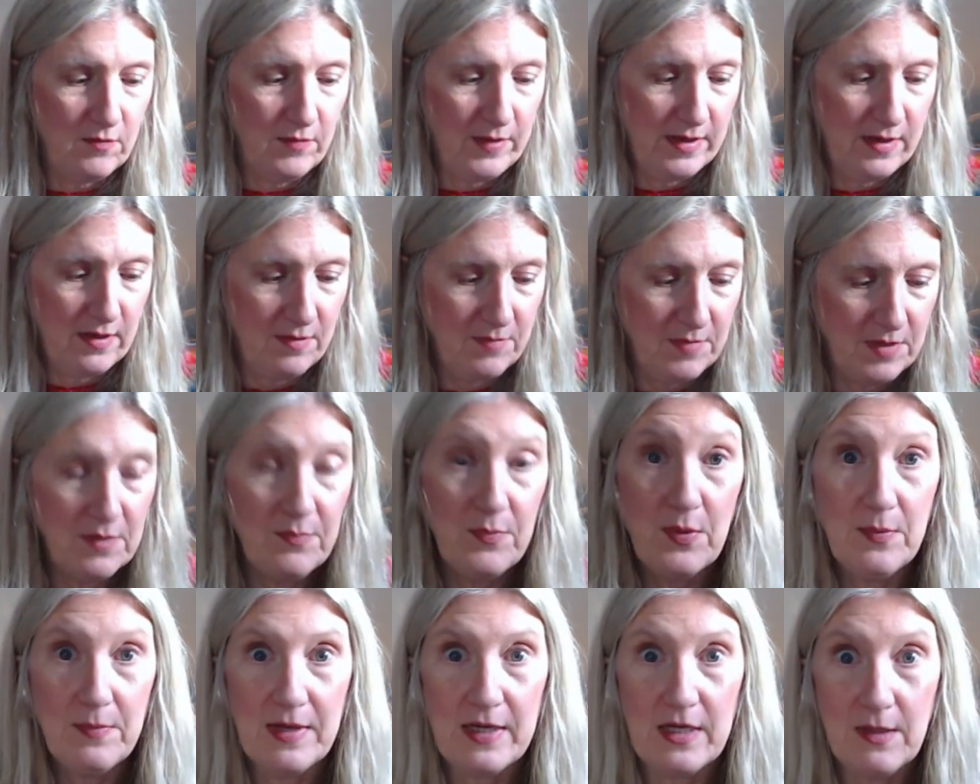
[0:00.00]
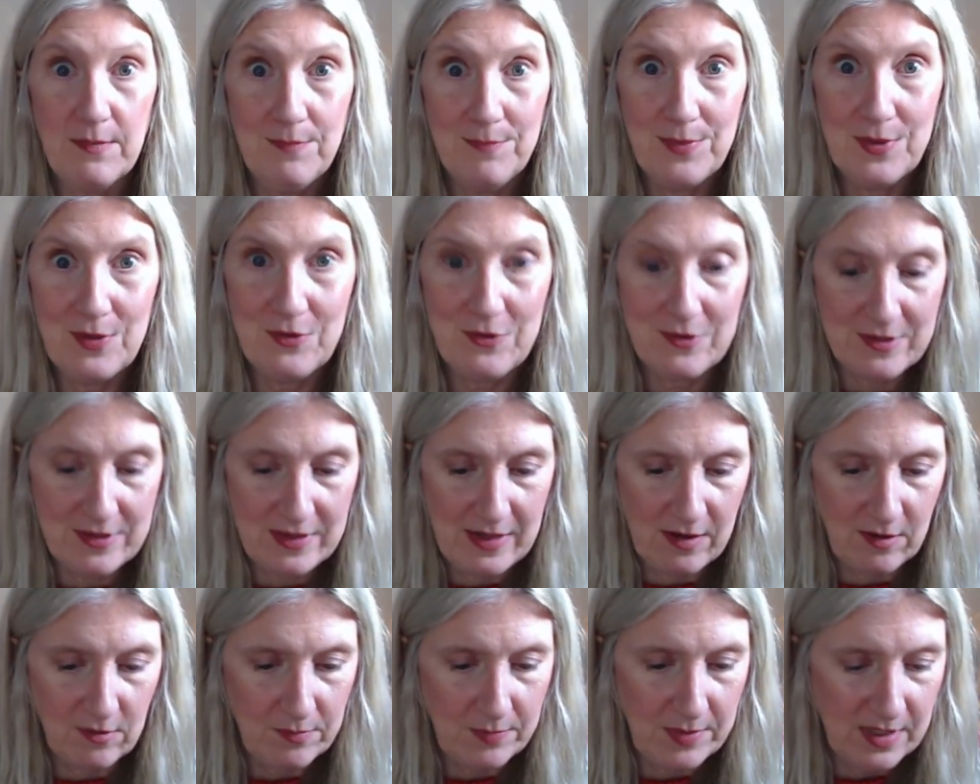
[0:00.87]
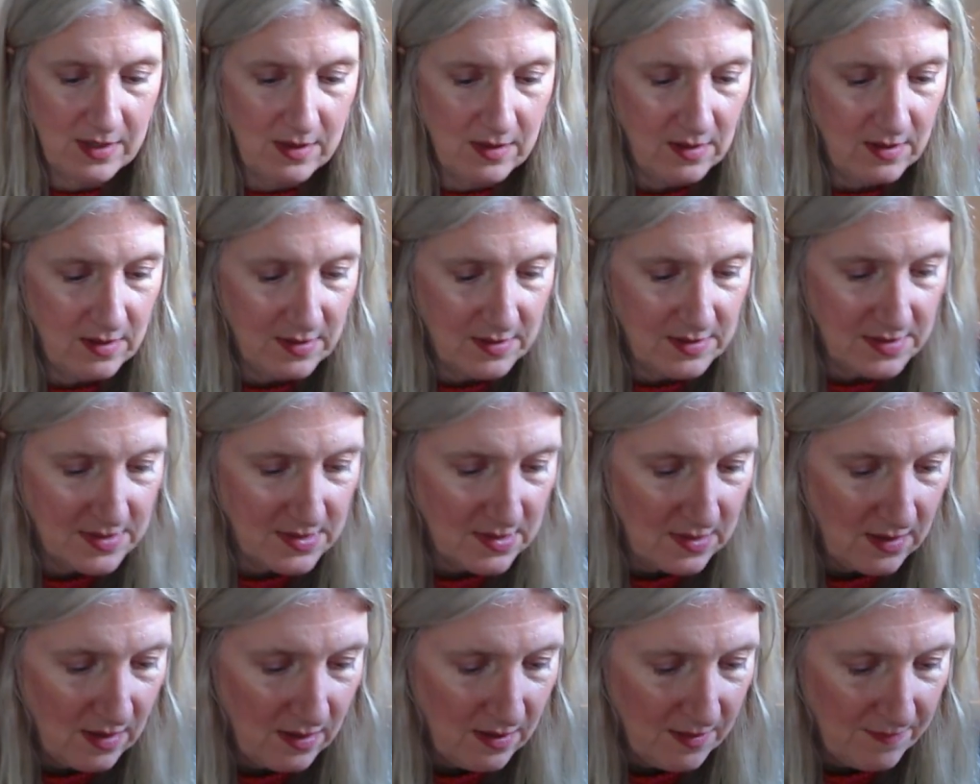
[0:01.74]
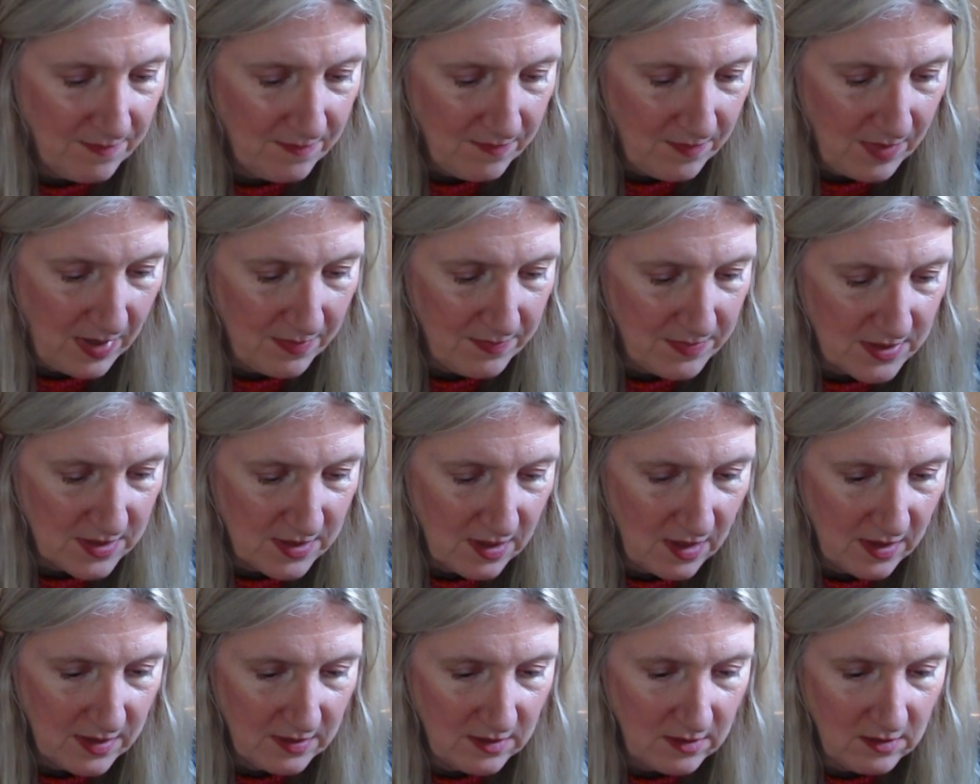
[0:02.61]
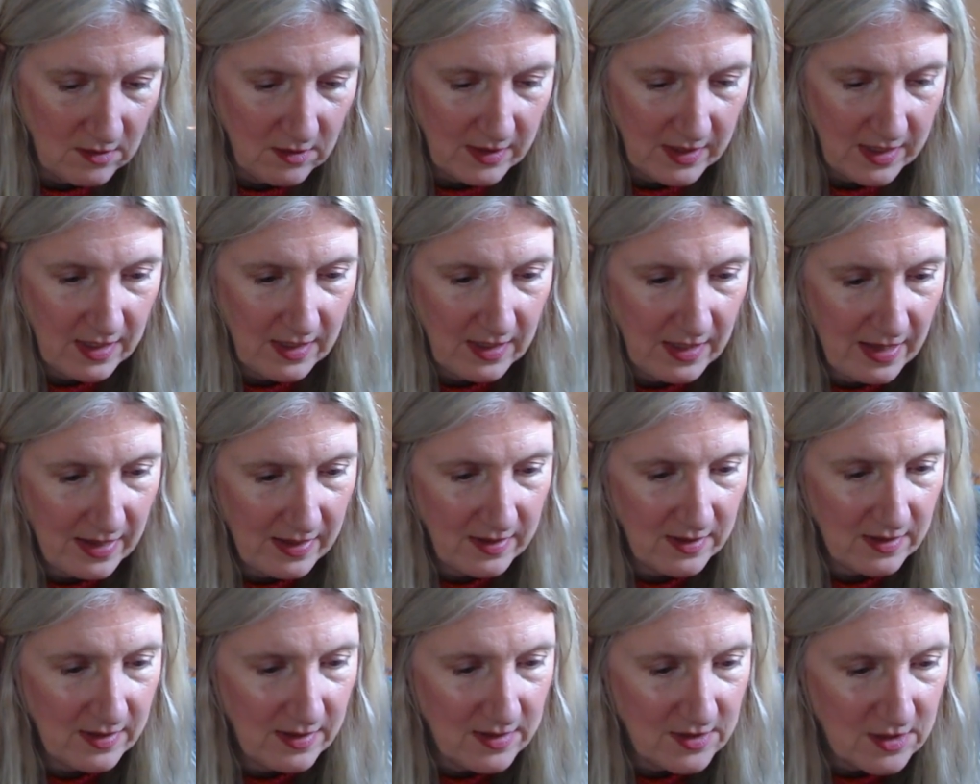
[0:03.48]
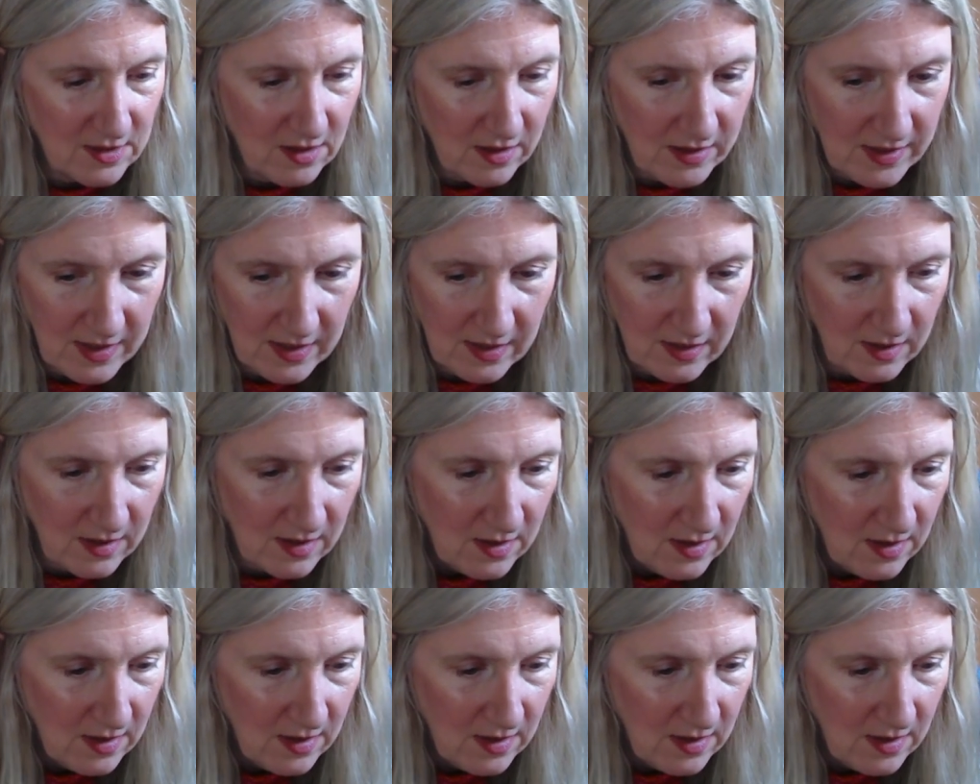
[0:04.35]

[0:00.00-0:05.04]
Wait, I'm going to put my computer down because um, I'm done looking at it and talking